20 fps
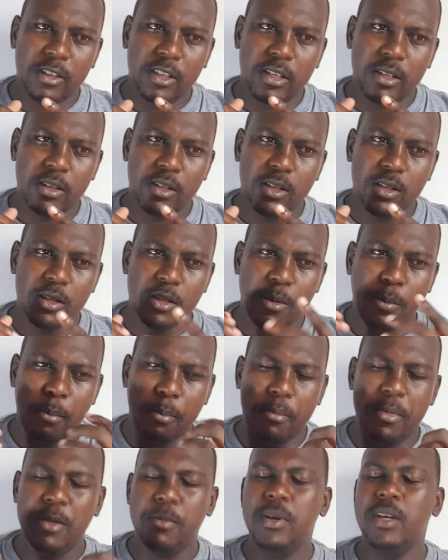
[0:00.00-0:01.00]
the
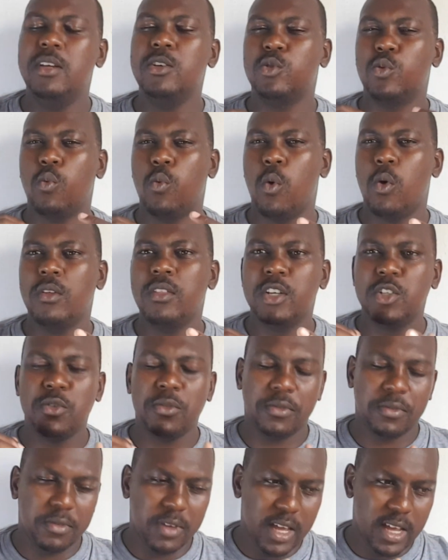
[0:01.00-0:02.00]
biggest war that you
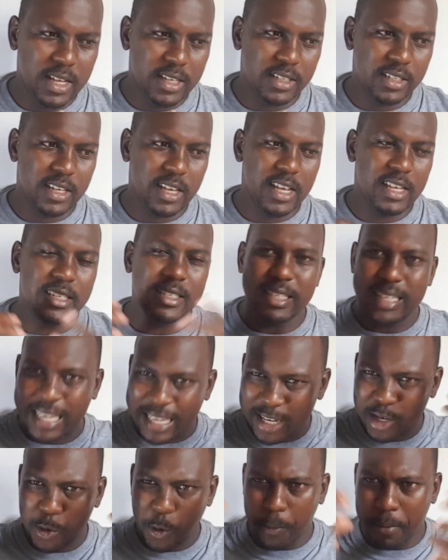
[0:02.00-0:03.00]
face is in
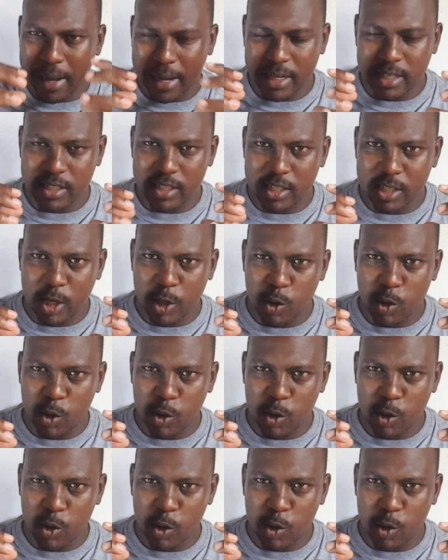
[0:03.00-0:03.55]
your mind.